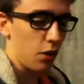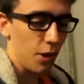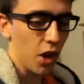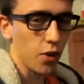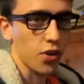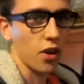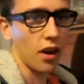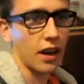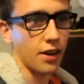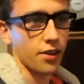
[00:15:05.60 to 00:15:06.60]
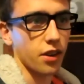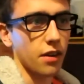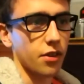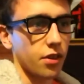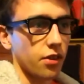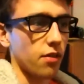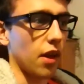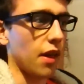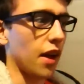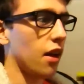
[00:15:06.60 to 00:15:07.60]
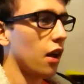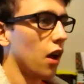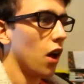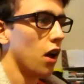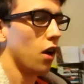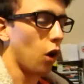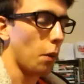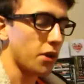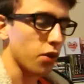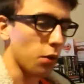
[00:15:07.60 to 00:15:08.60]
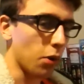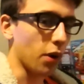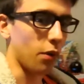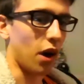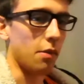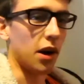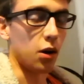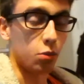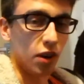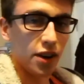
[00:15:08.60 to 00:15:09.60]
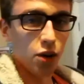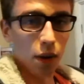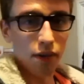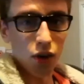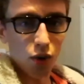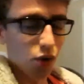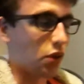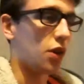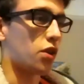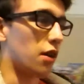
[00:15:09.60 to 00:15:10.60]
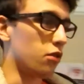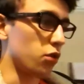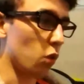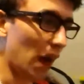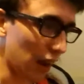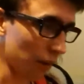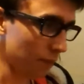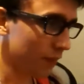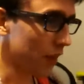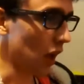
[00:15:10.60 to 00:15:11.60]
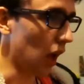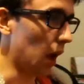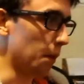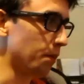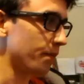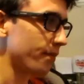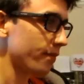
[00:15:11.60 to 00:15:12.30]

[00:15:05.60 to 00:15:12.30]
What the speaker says: on Linux servers and stuff like that, up until the point where I might upgrade to a Visual Studio server as well. And